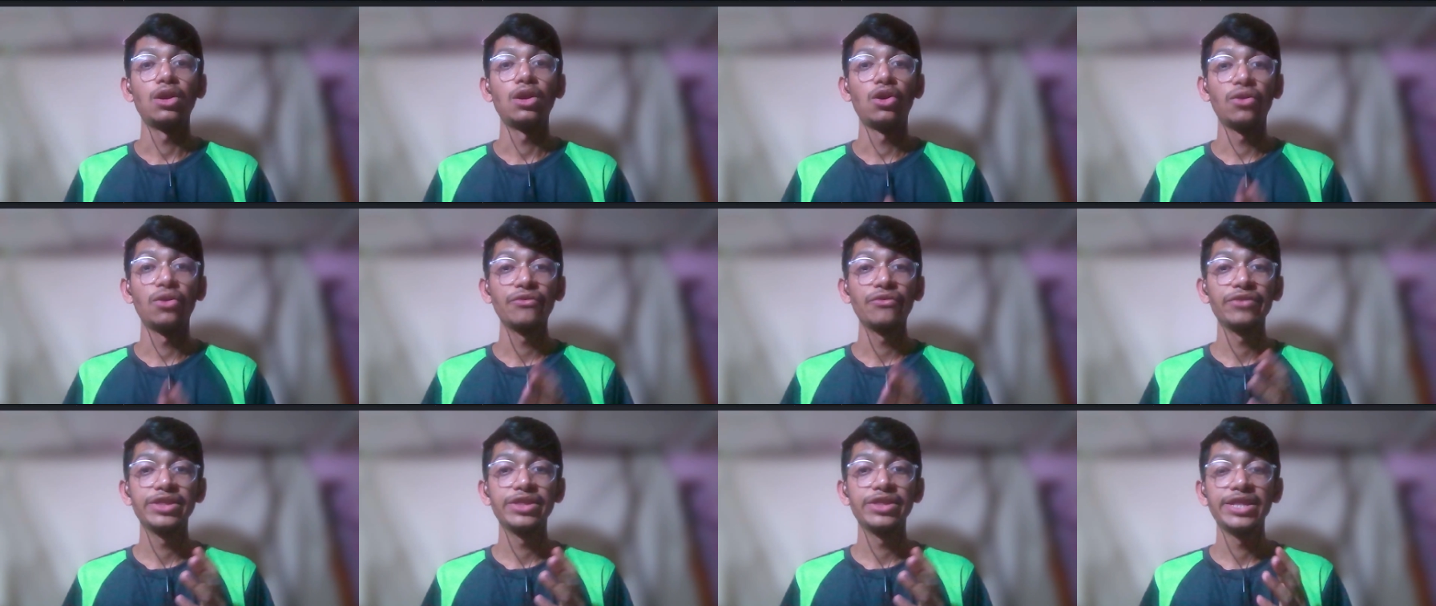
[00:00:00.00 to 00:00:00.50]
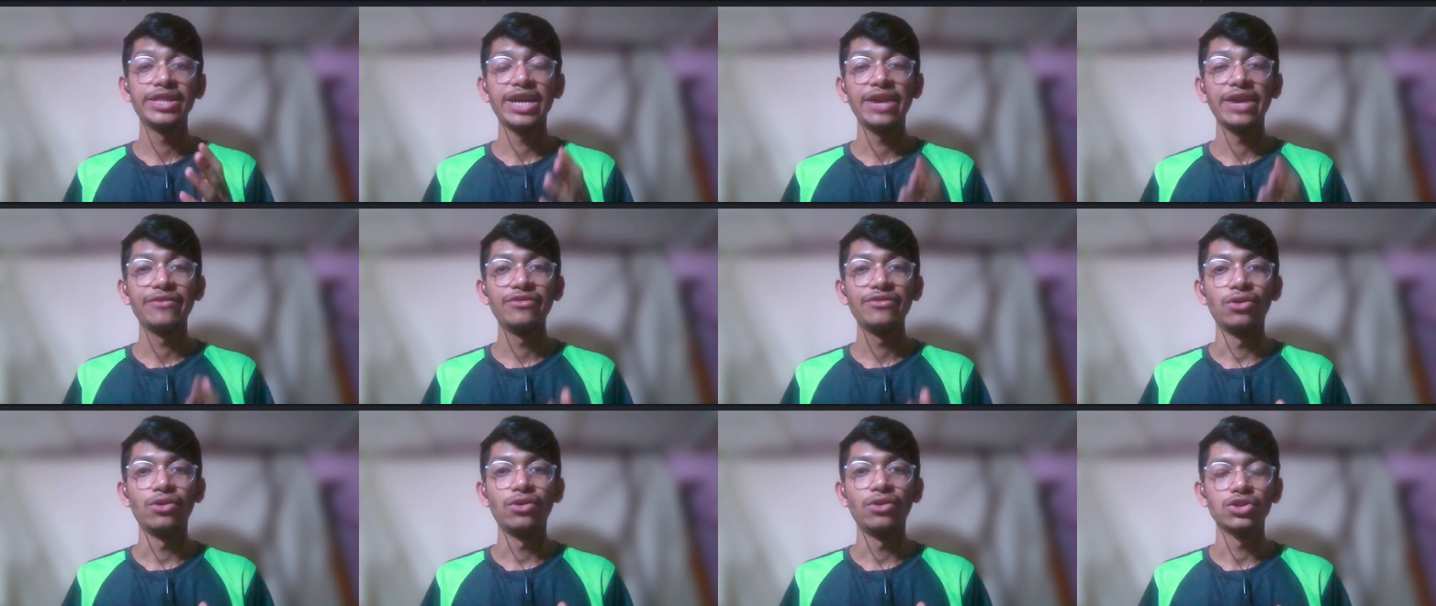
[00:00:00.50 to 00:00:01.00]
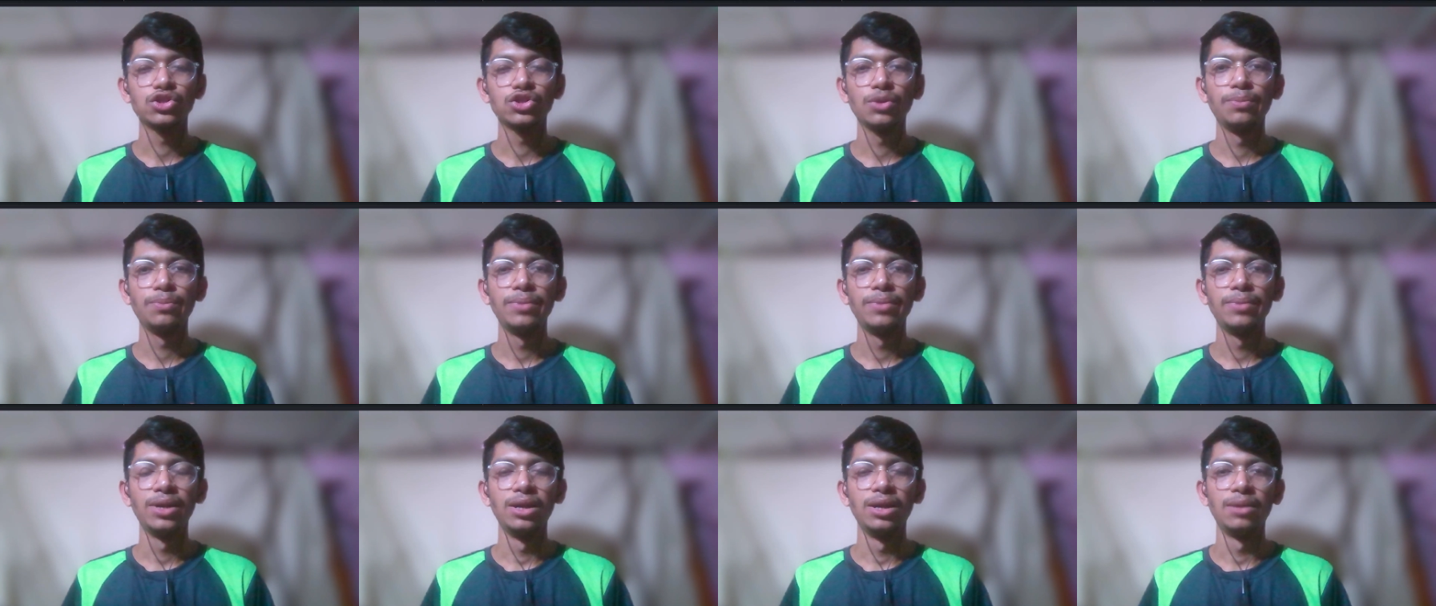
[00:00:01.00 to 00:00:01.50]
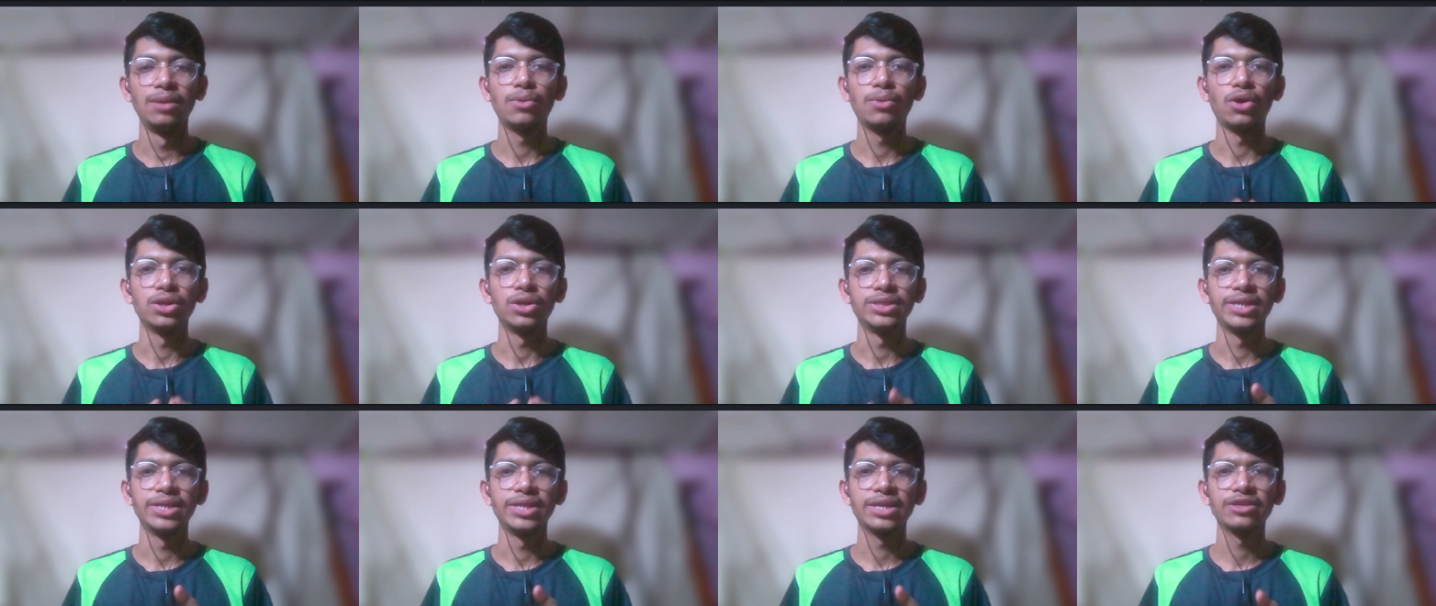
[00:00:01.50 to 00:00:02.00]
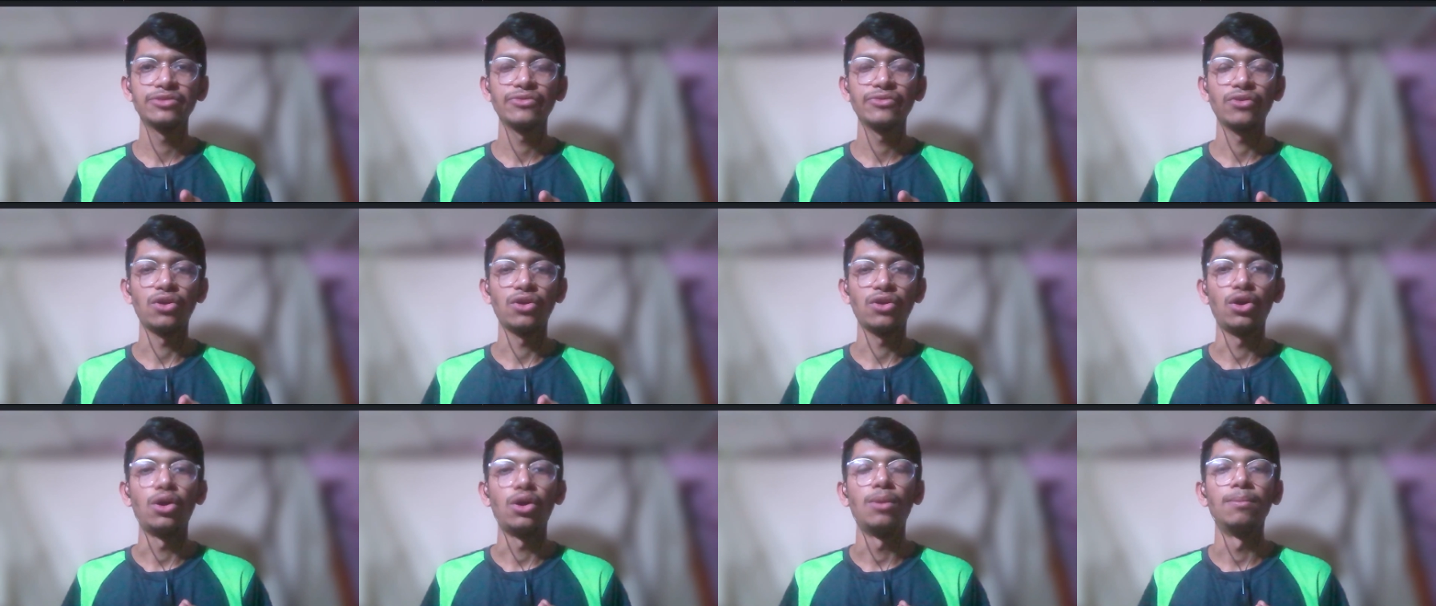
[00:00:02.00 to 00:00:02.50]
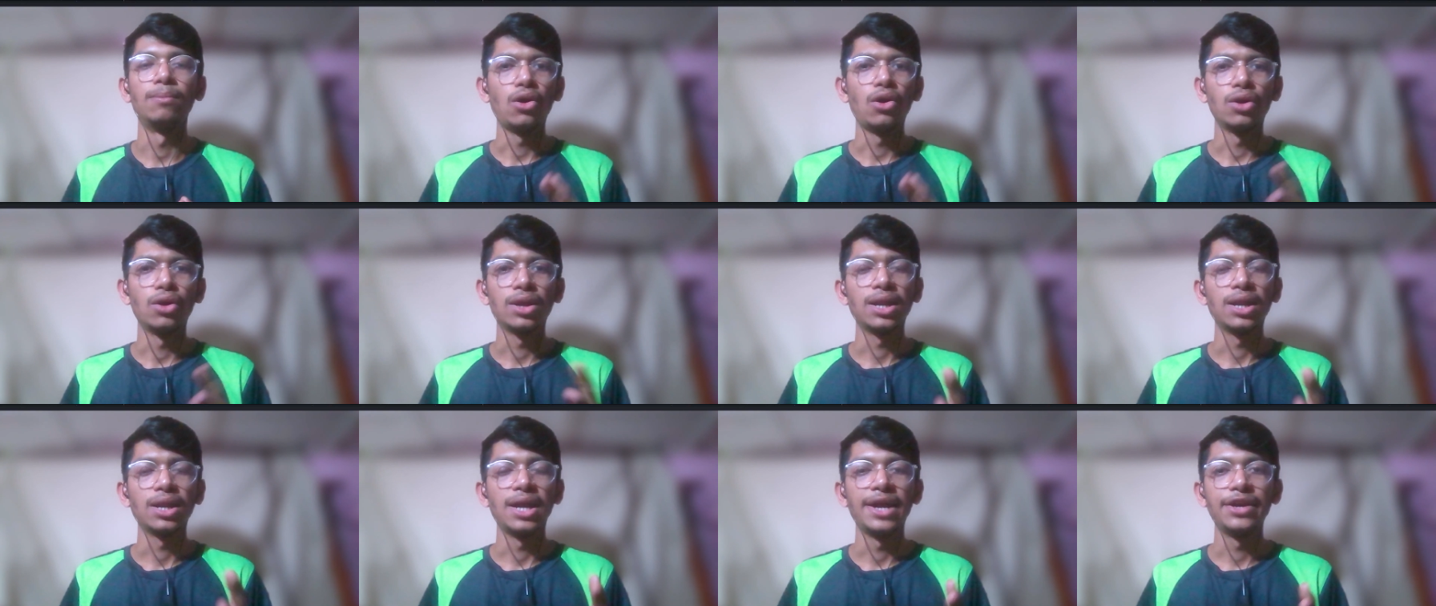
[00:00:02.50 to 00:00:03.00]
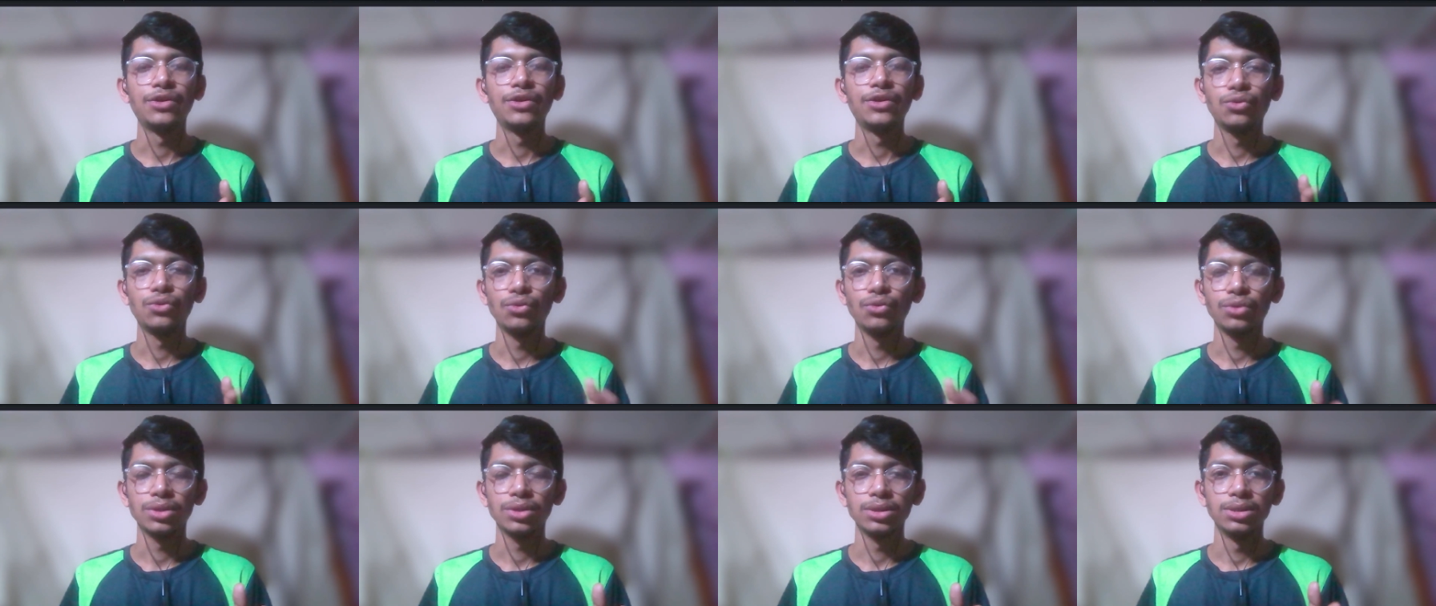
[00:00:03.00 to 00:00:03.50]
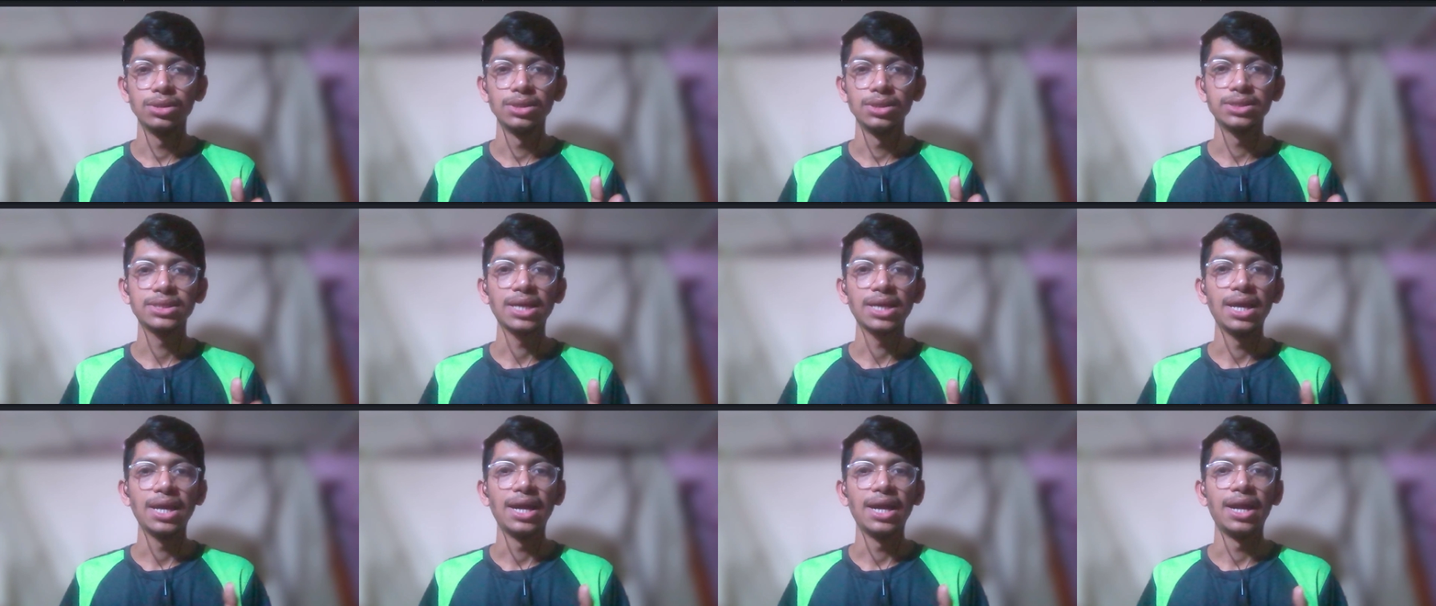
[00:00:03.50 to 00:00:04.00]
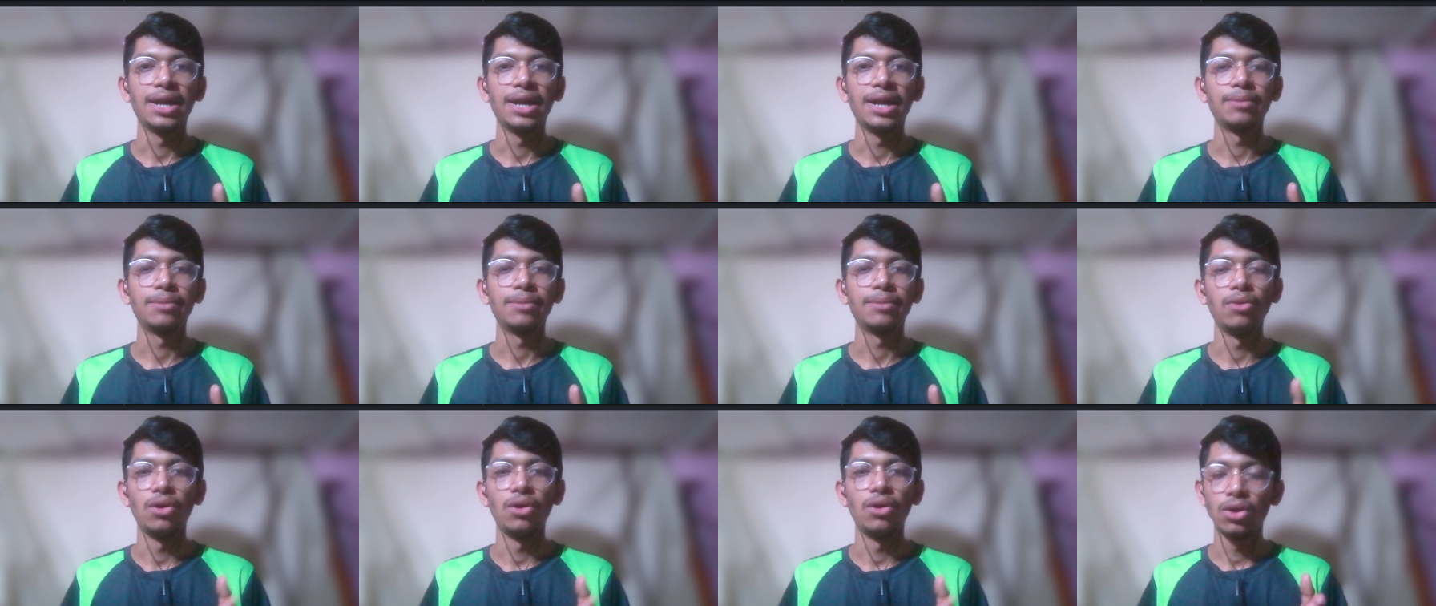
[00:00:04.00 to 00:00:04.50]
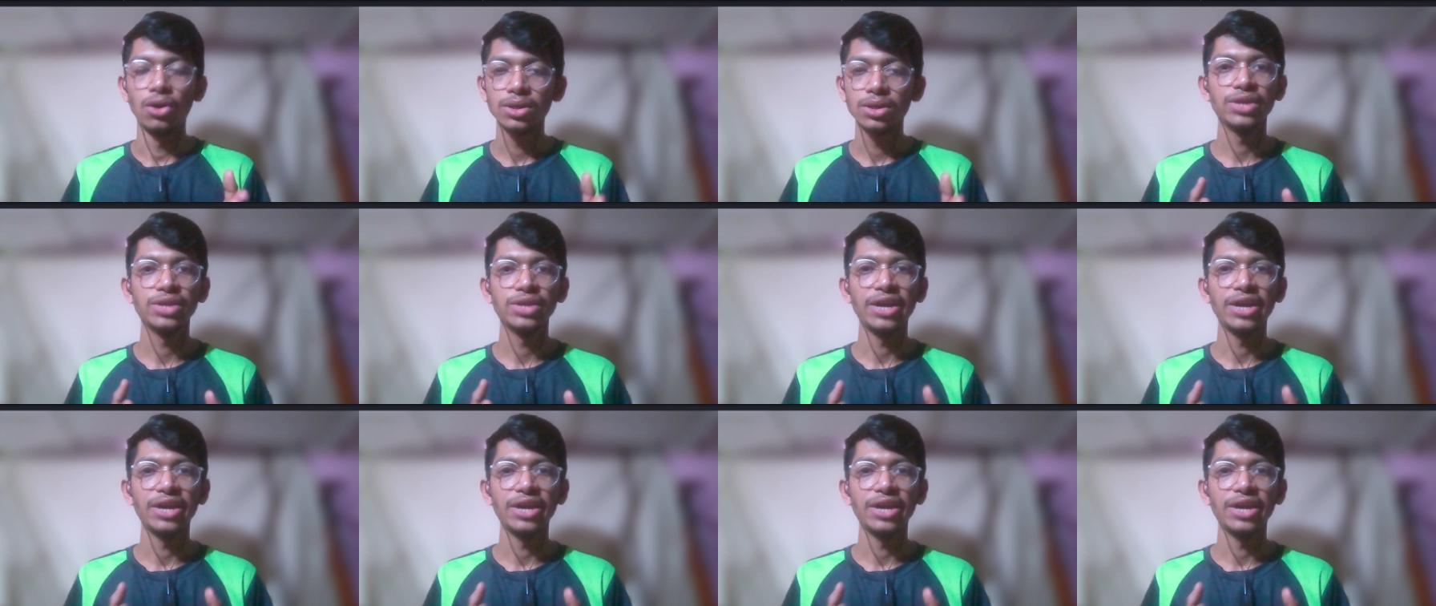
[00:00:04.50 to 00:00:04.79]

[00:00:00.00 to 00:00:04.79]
Along with that, we also build projects from online tutorials and blogs,